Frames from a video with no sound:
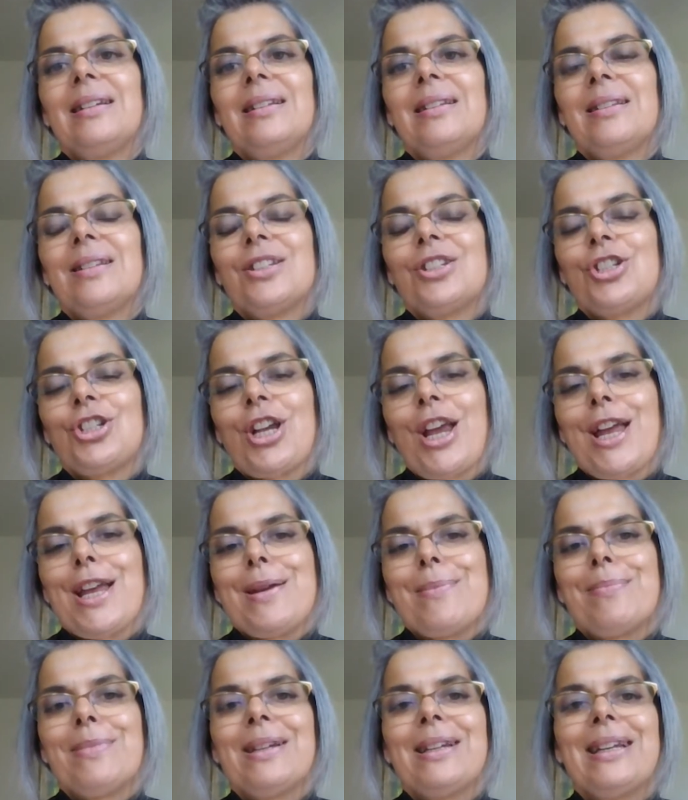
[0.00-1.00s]
The
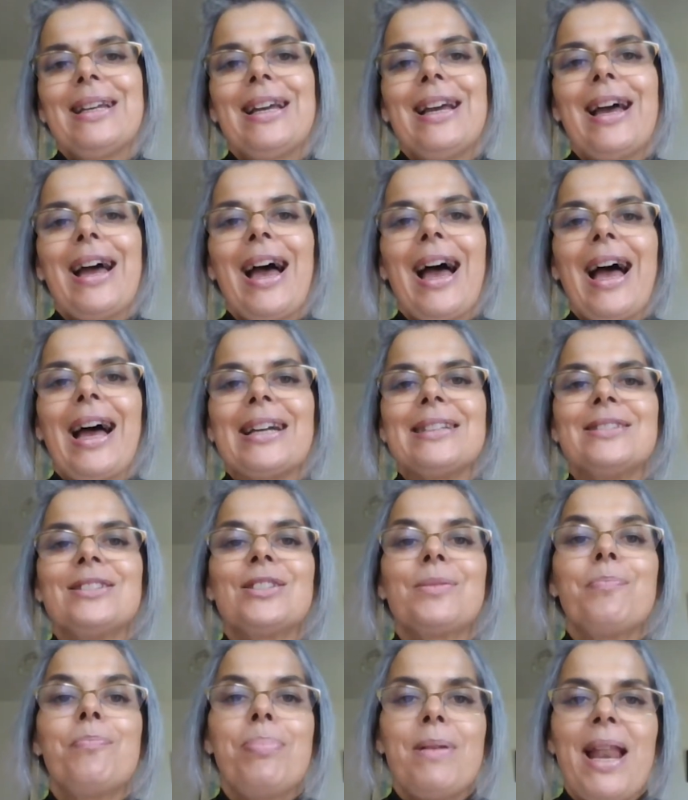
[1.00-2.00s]
shame
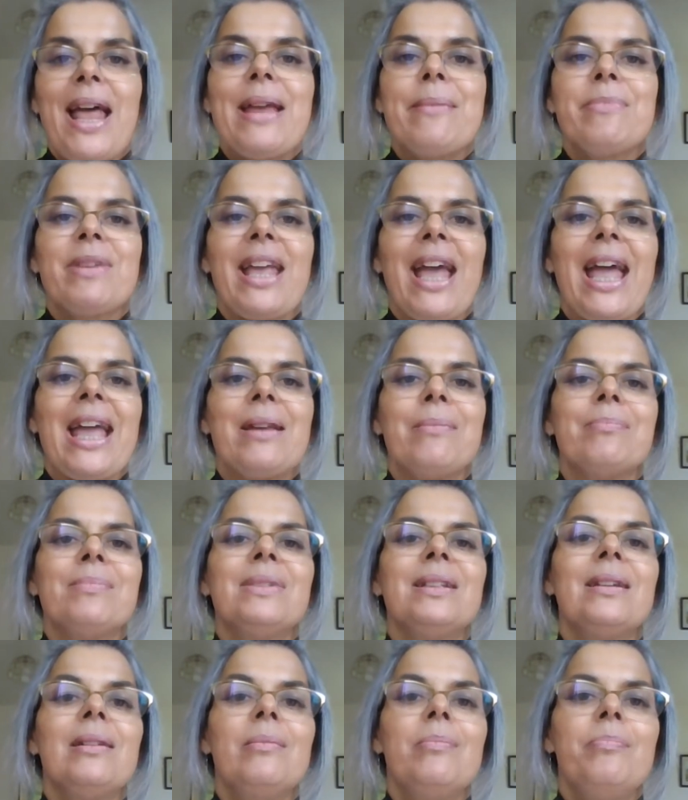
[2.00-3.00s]
and blame
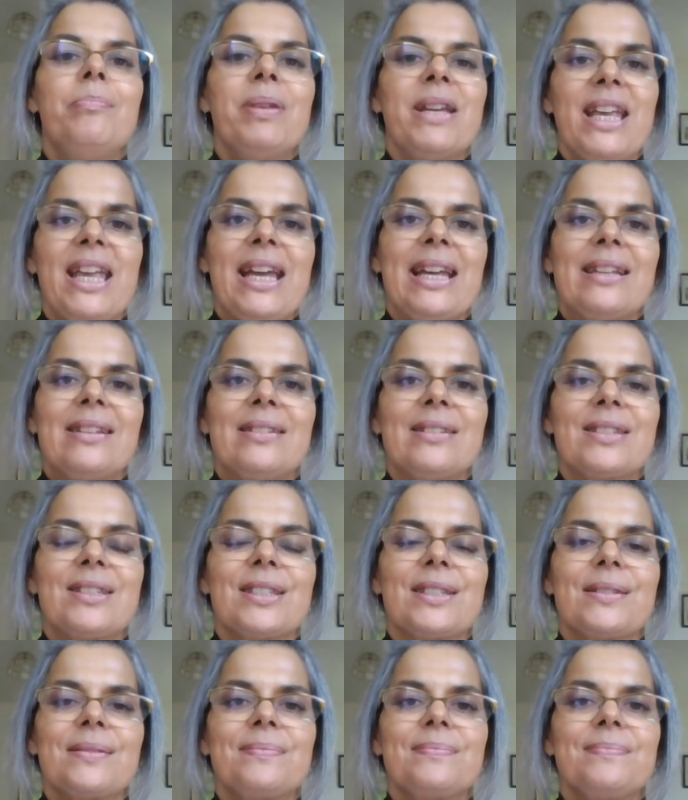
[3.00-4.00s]
game
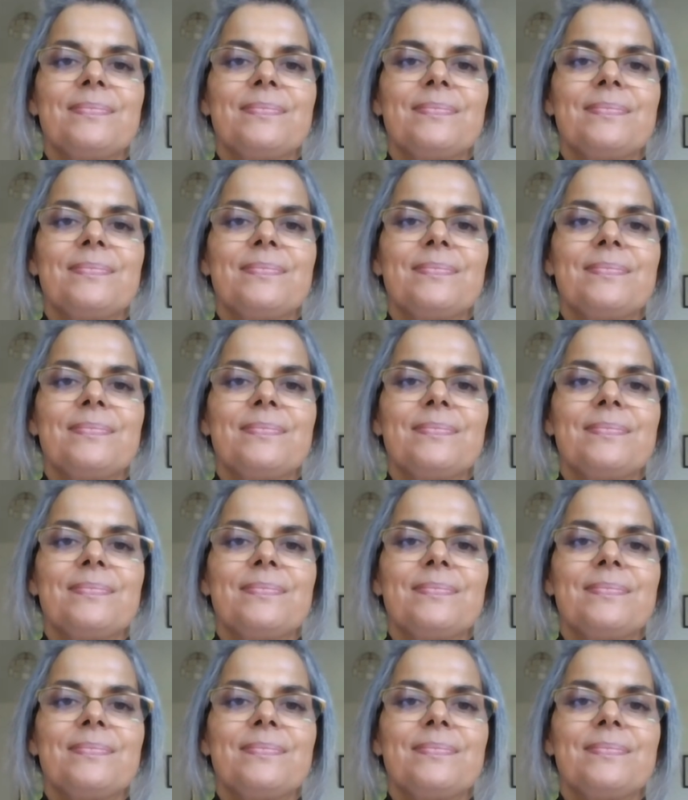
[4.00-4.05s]
begins.